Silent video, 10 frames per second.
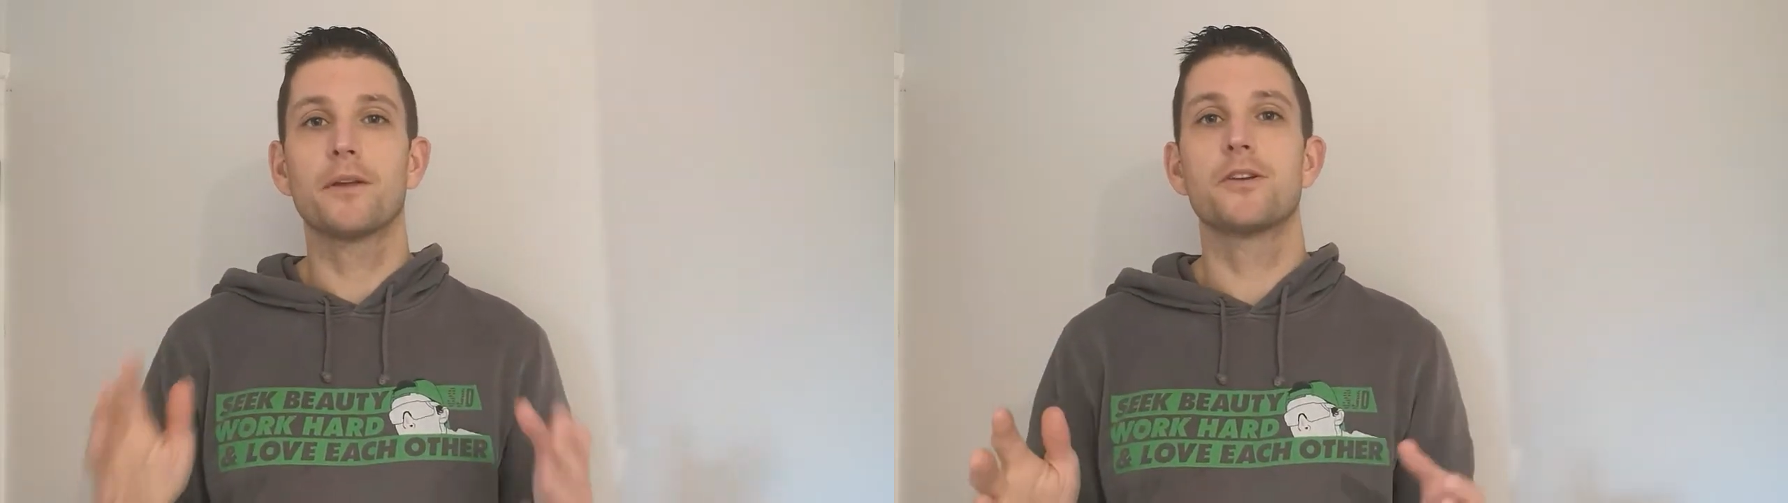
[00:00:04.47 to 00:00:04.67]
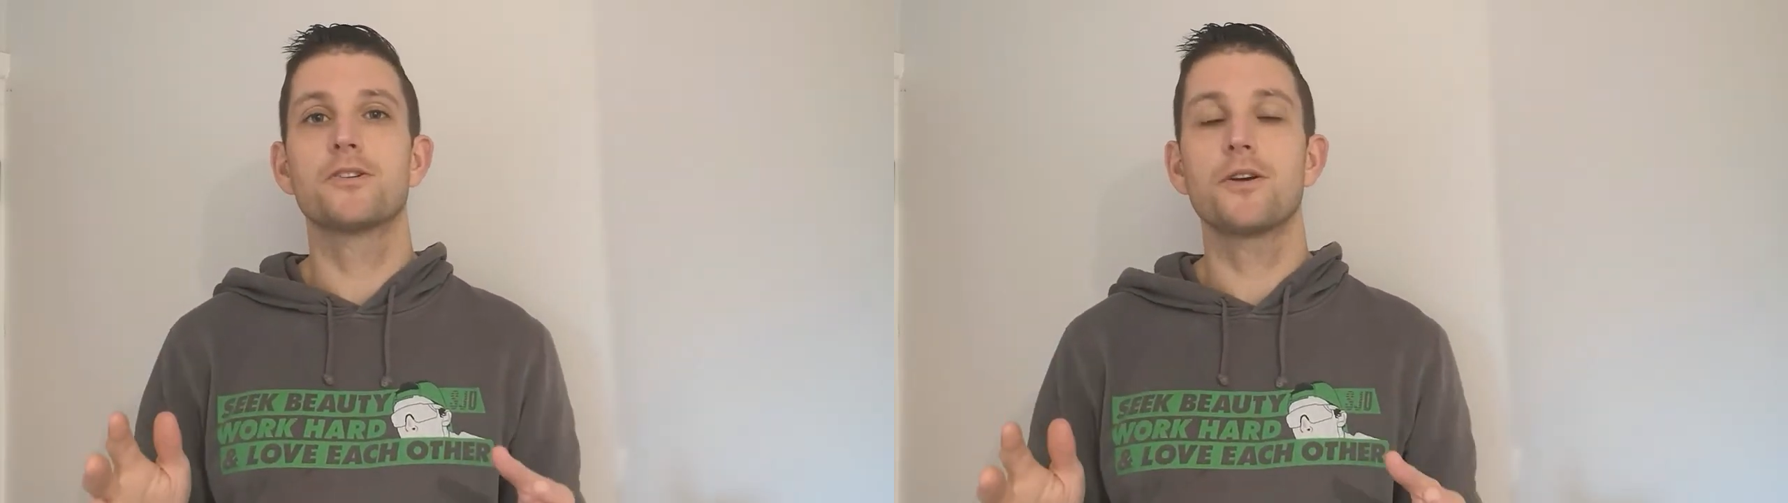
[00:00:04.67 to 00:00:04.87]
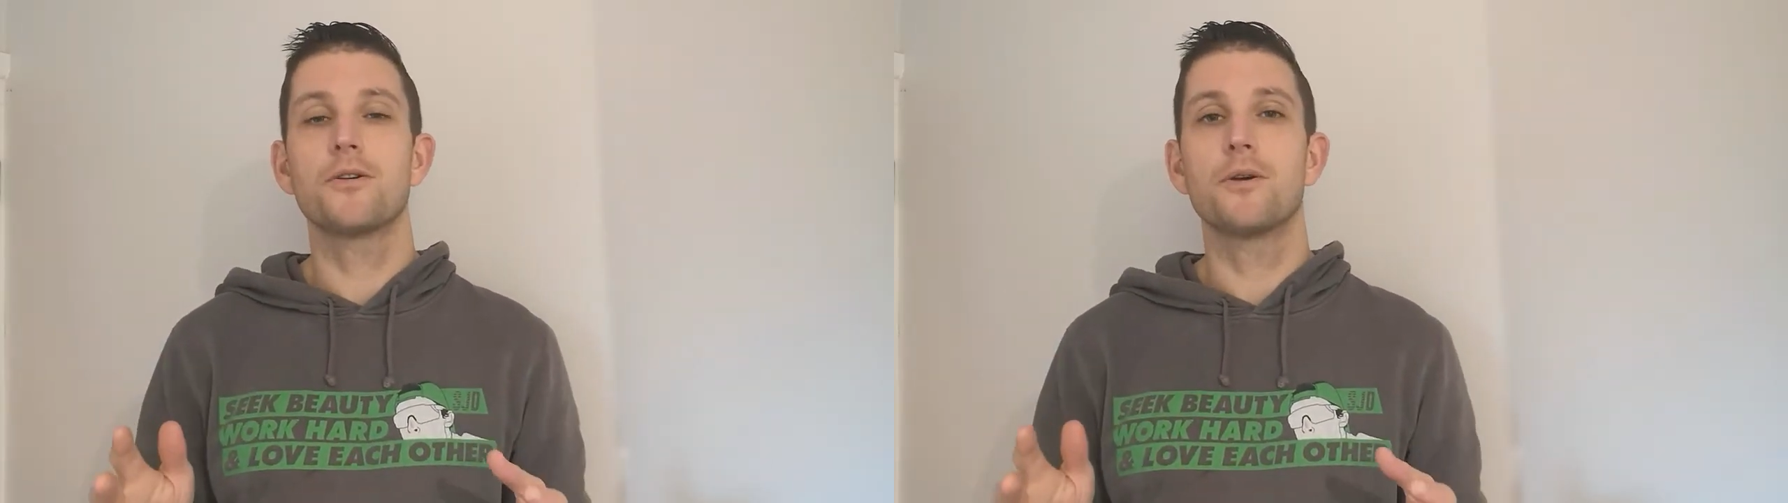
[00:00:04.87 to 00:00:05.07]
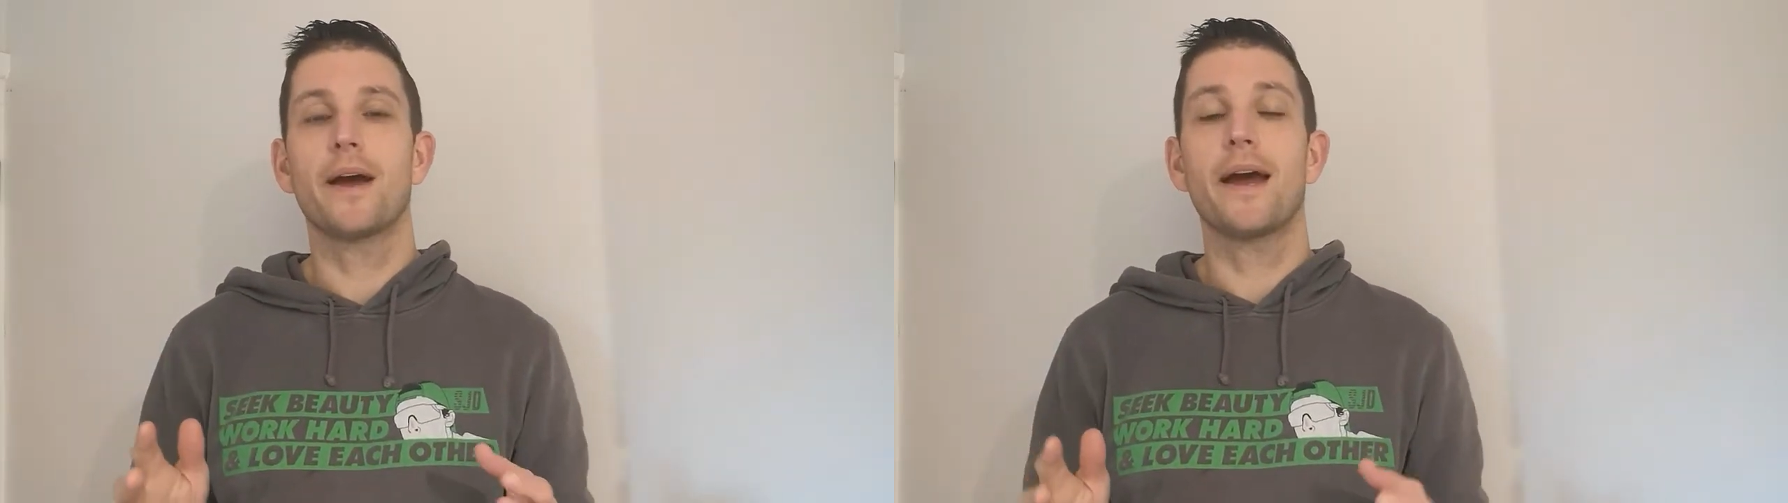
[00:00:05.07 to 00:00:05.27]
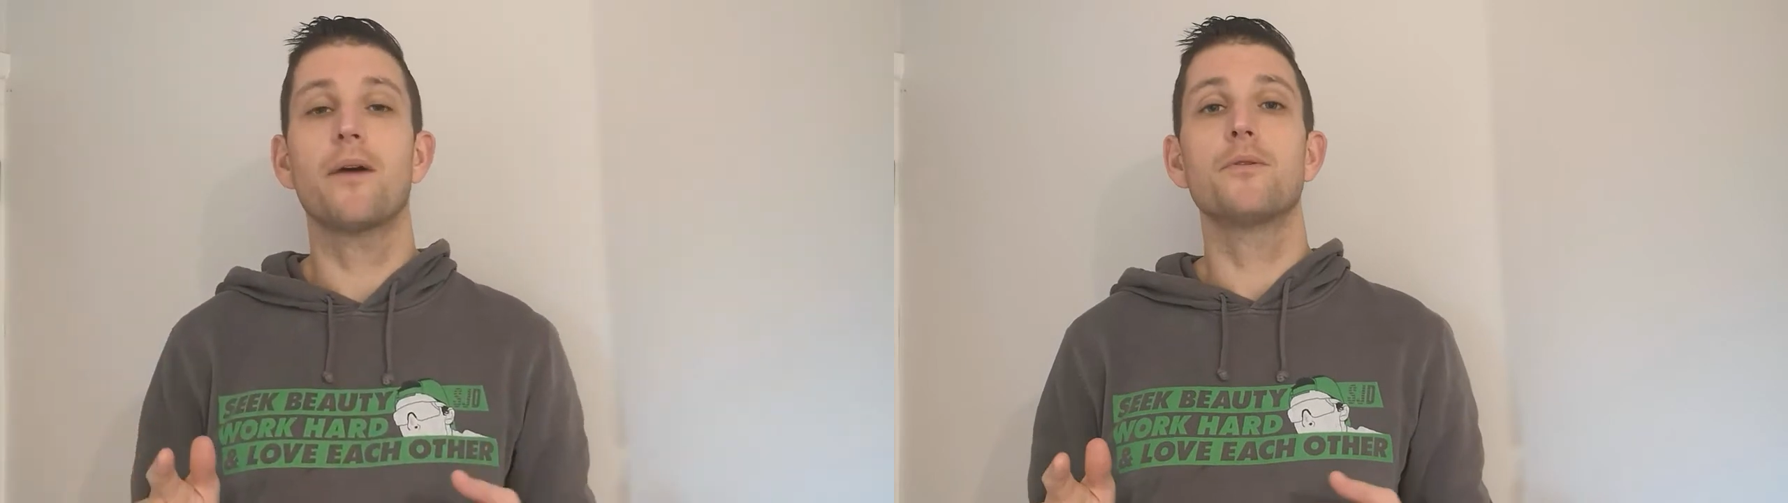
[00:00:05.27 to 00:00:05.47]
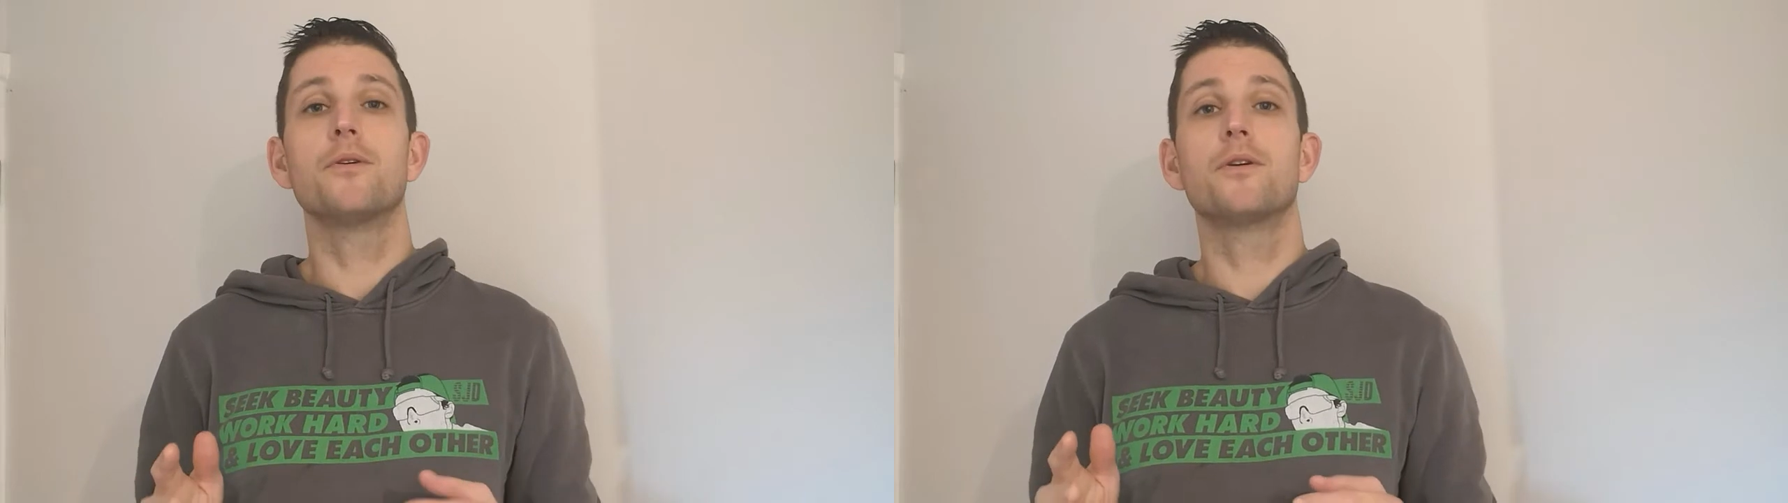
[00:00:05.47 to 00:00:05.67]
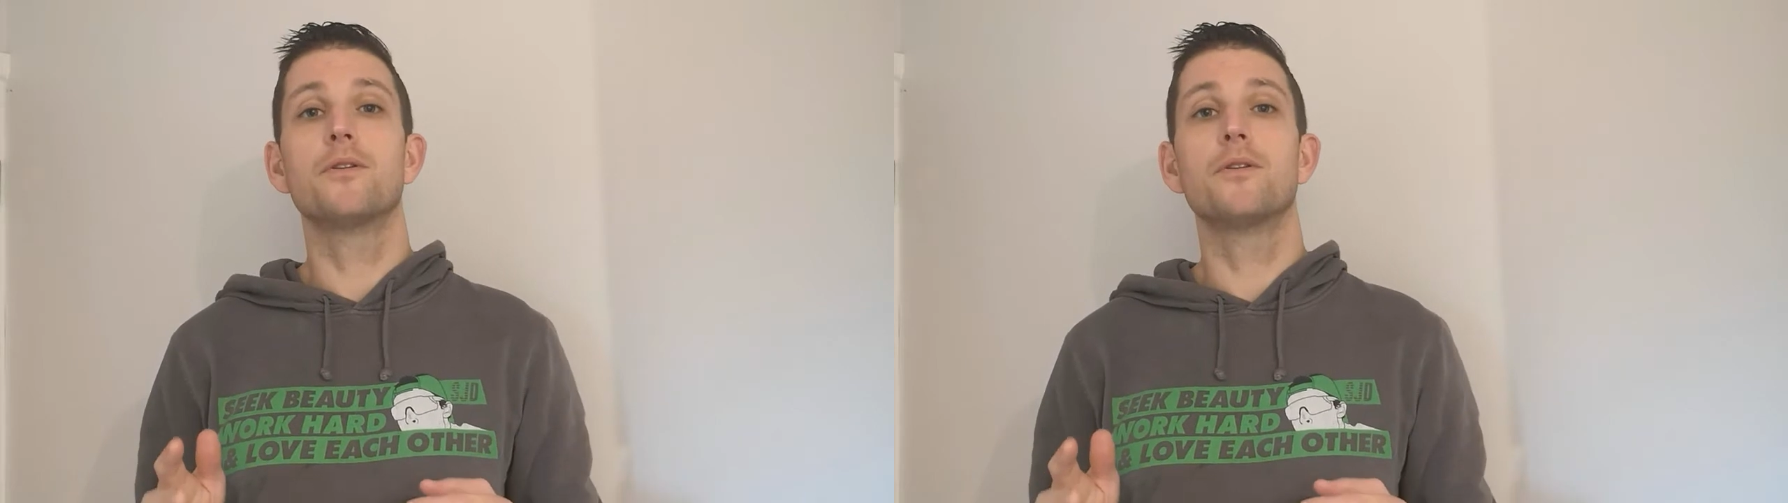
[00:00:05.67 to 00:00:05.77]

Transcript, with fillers: going to show you how you